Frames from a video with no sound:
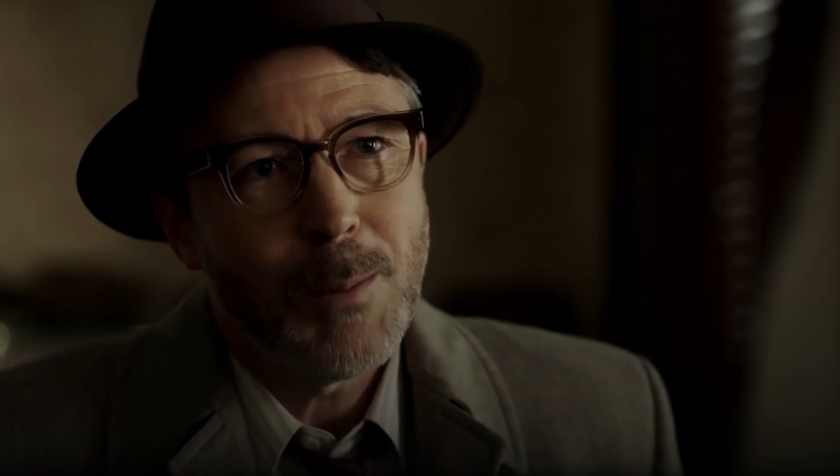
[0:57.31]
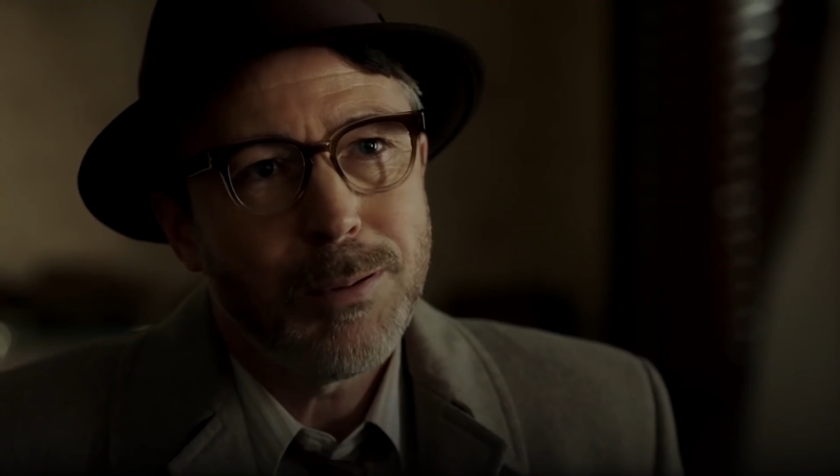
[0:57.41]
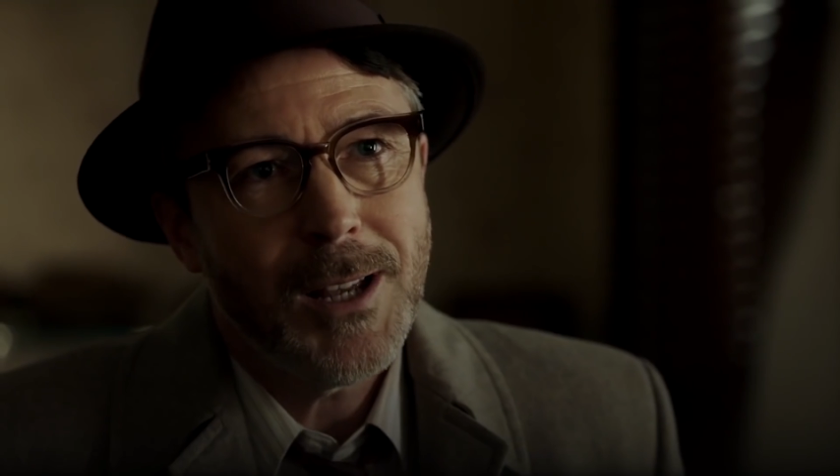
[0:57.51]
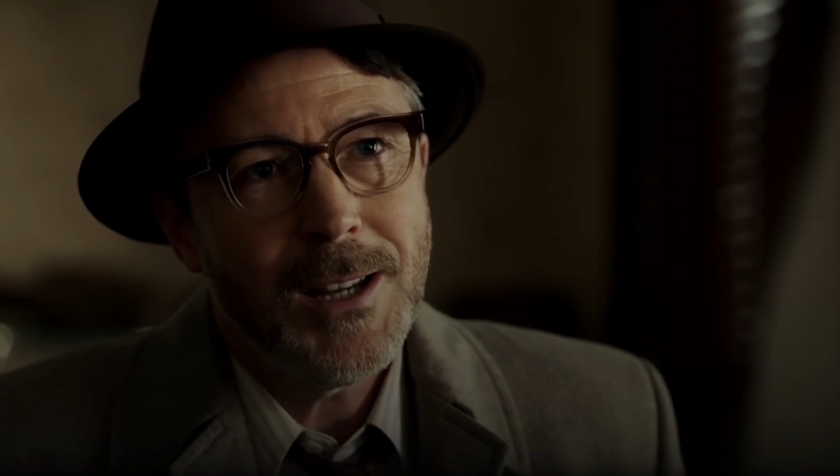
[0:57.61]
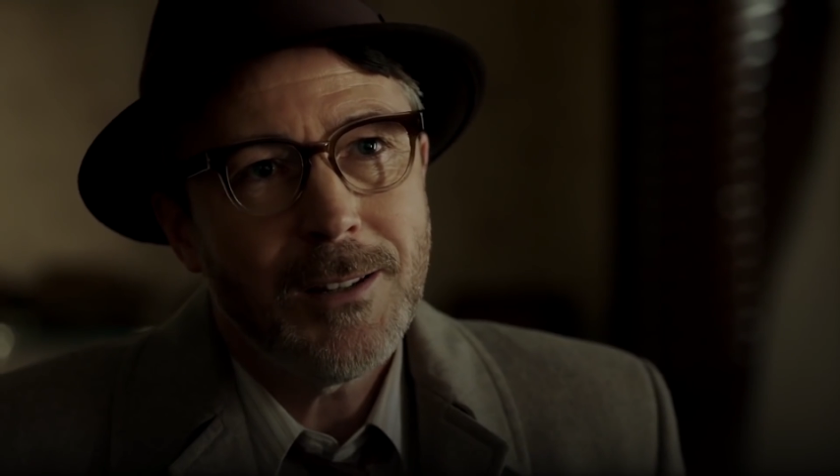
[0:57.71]
A
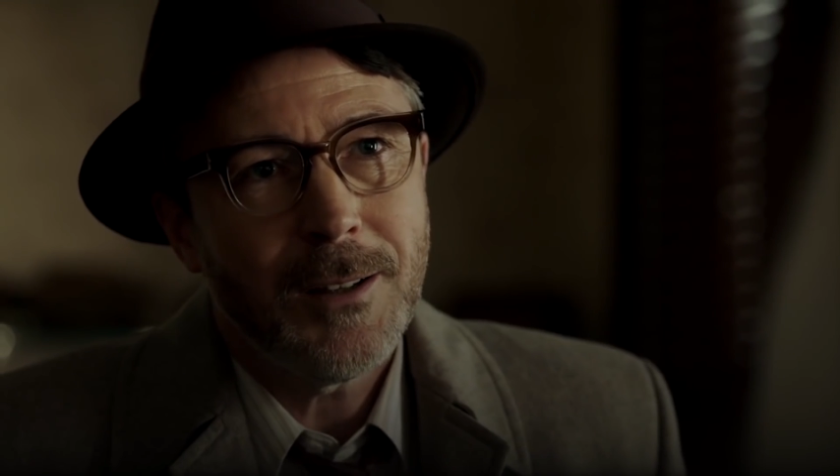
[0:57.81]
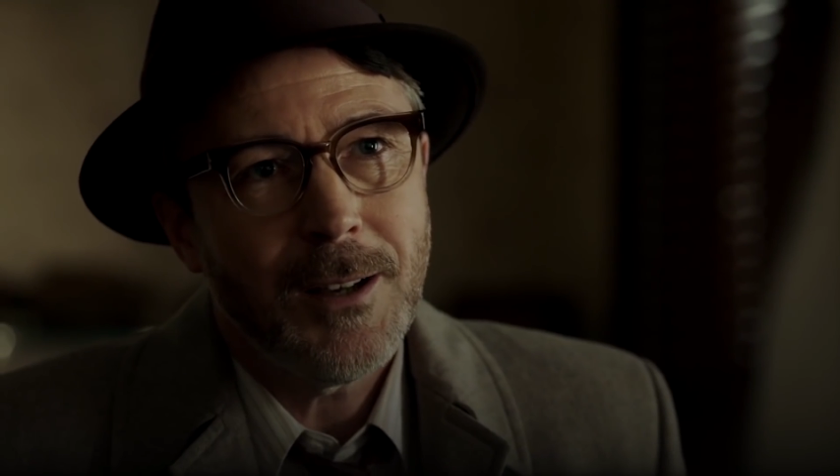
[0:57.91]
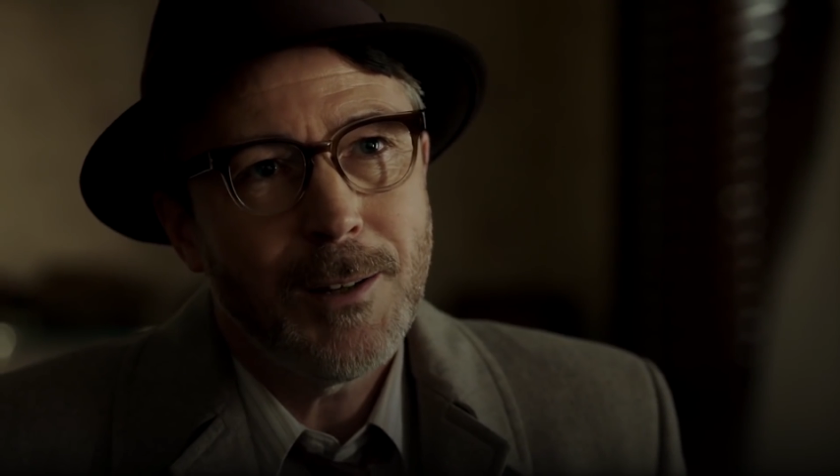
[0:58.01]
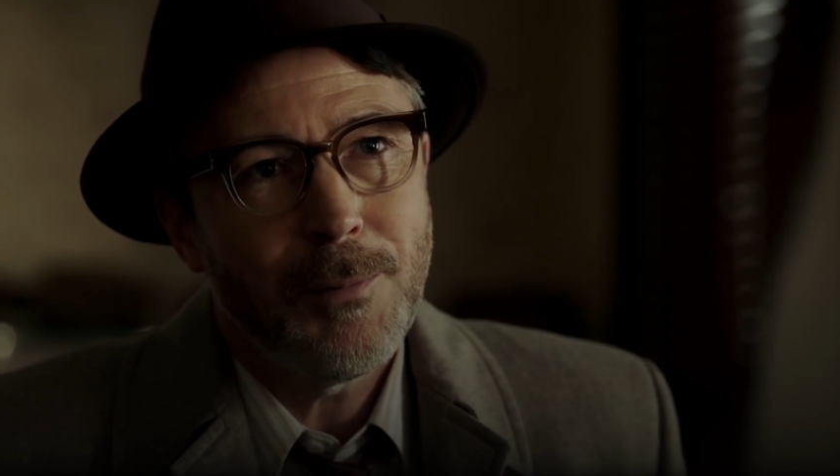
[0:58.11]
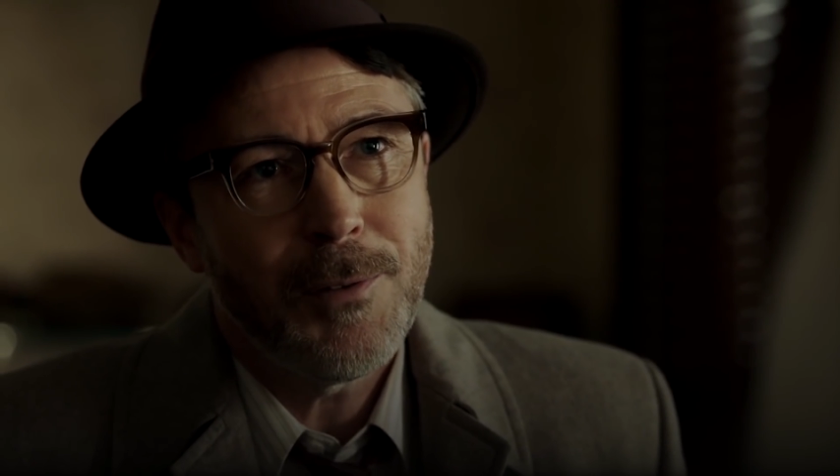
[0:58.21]
plane
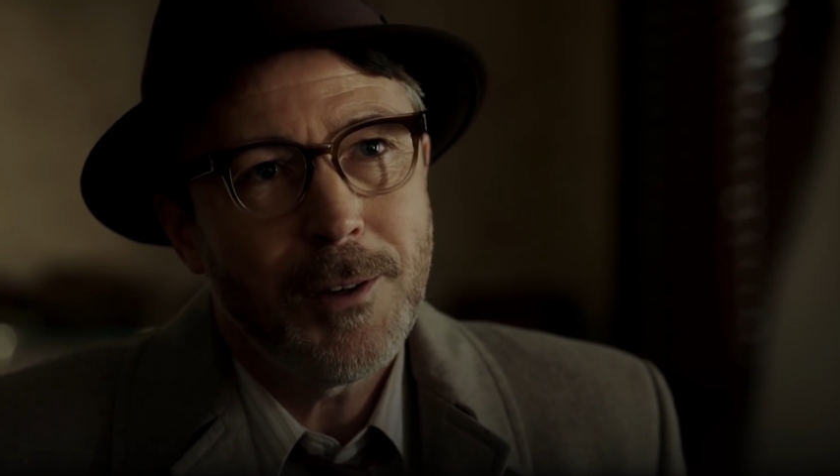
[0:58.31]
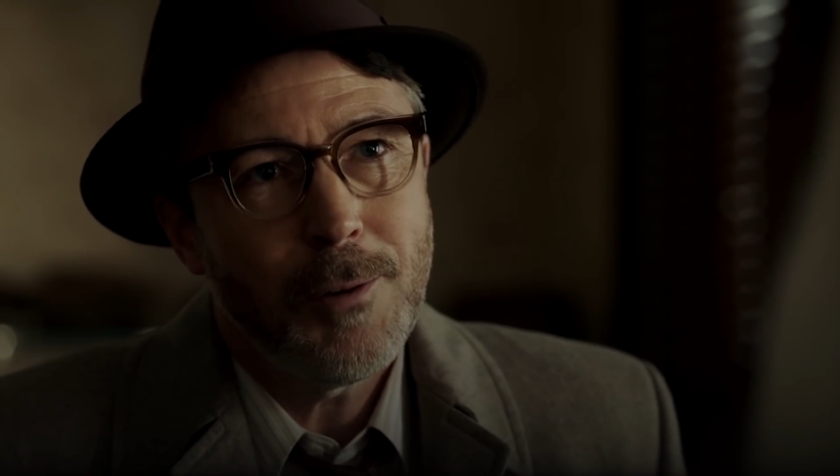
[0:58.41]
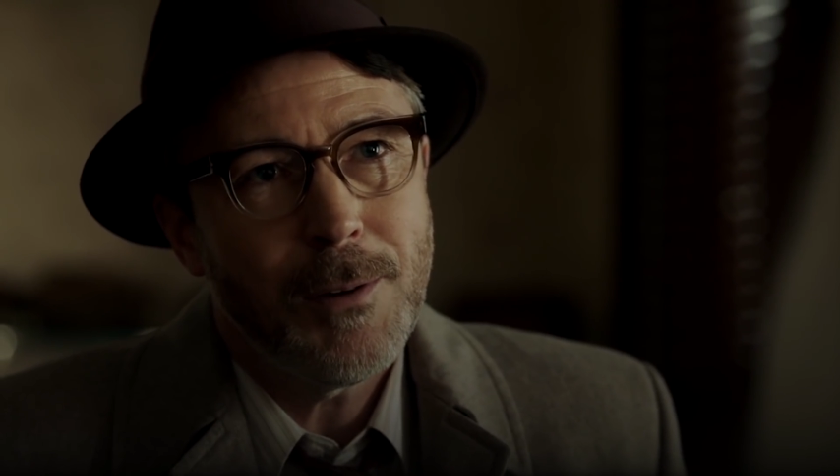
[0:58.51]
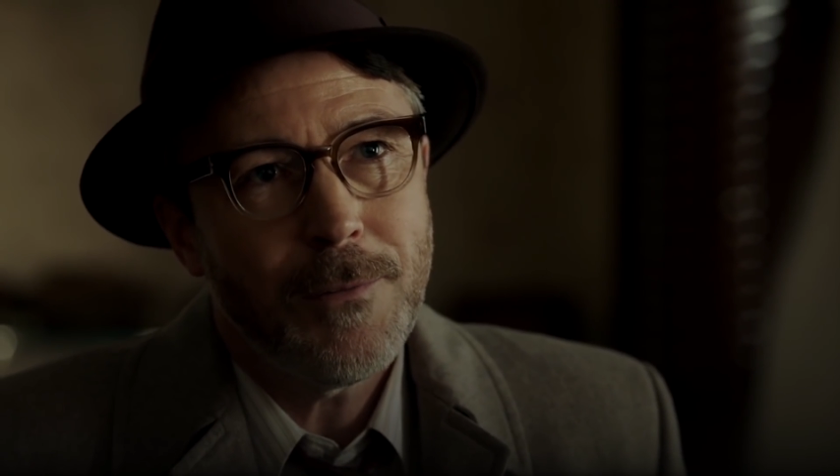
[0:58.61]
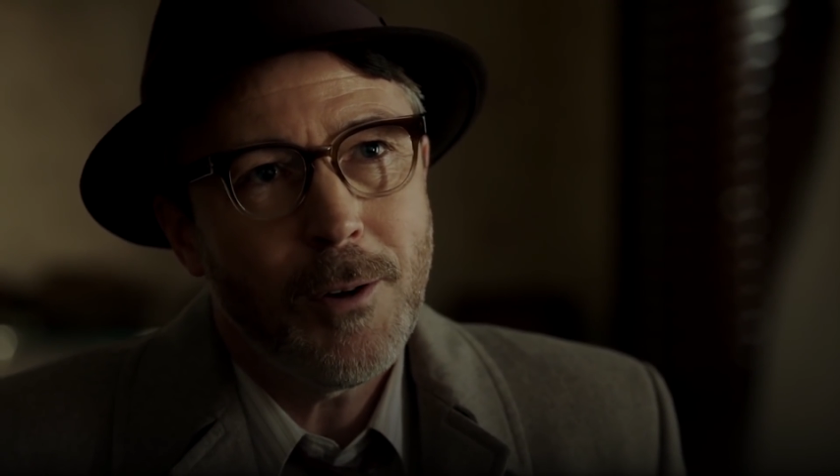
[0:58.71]
collided with a
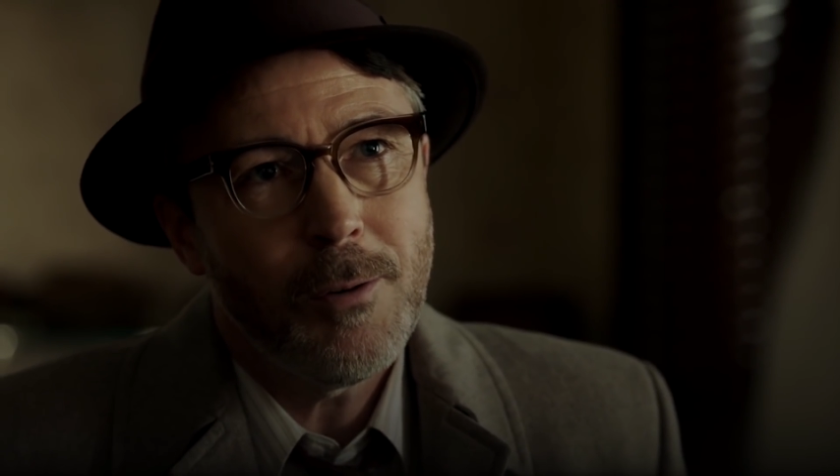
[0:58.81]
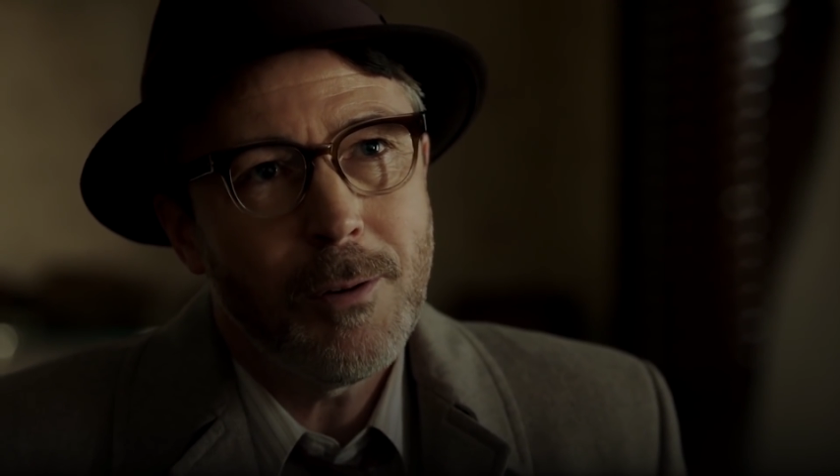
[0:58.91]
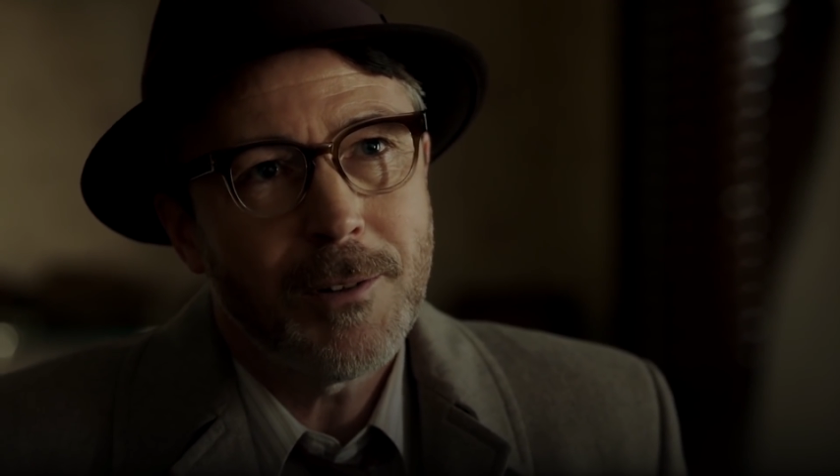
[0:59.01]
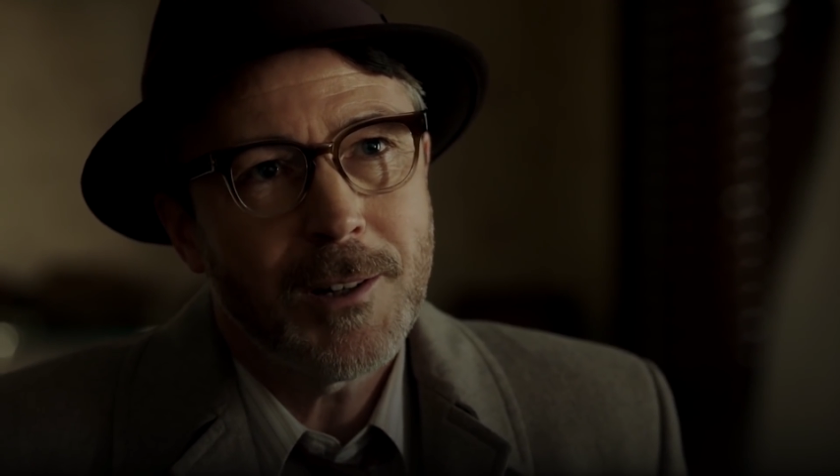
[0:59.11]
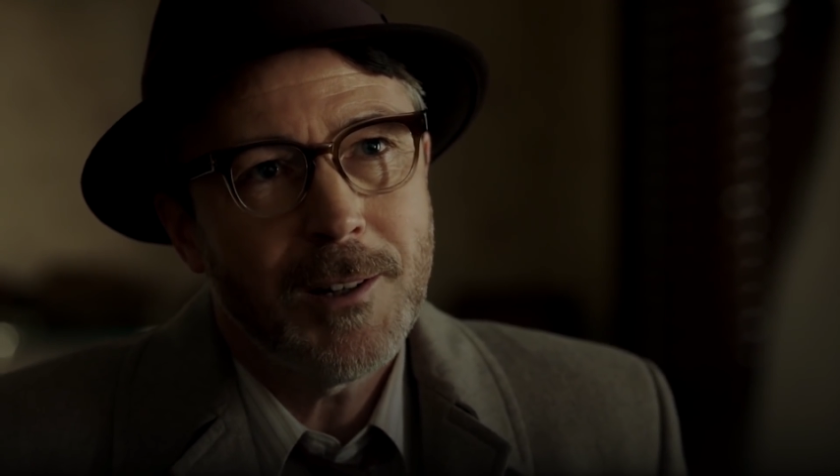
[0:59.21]
U F O
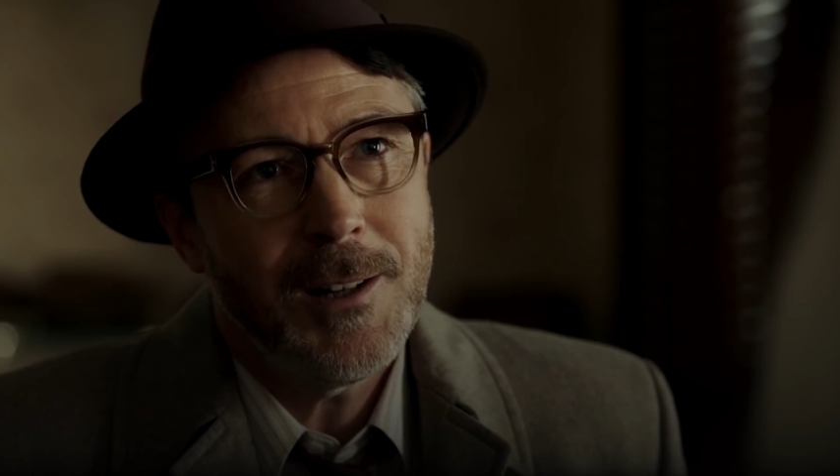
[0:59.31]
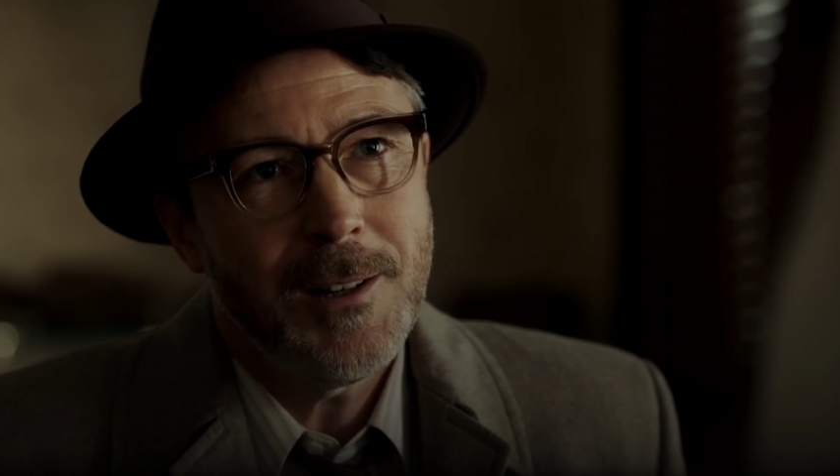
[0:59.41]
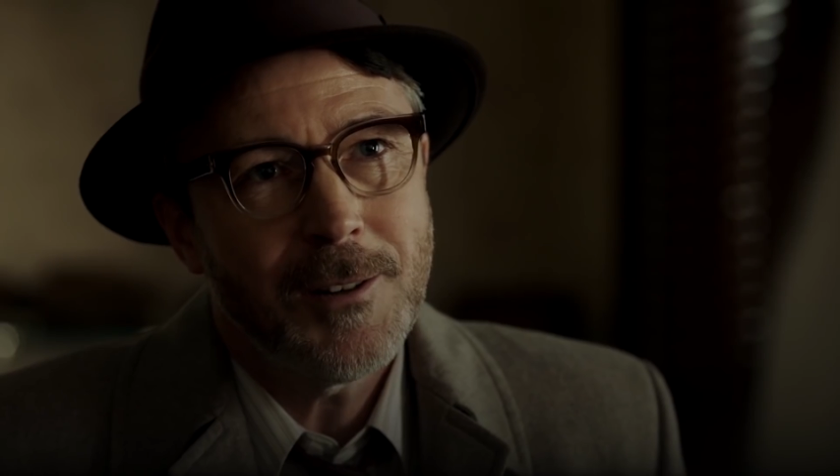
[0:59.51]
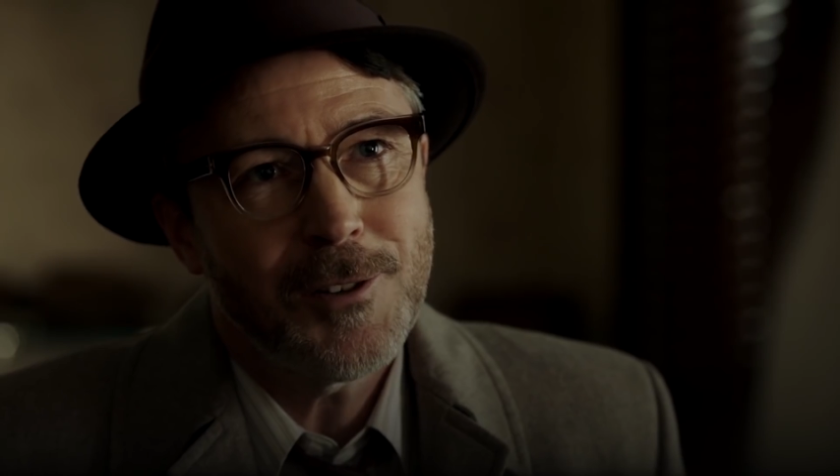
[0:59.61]
over Canadian